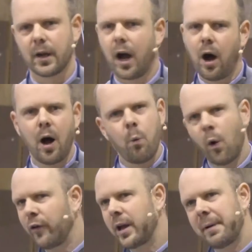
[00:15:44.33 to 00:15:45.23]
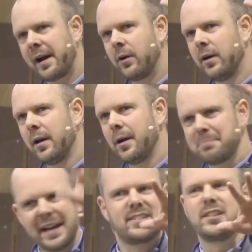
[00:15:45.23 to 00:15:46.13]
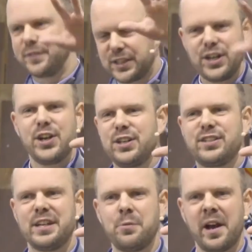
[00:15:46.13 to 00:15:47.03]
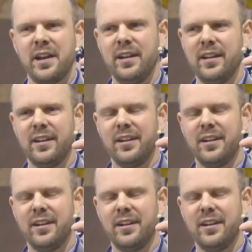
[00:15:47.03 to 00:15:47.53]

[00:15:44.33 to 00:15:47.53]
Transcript: I'll, I'll, worry about matters of eternity when,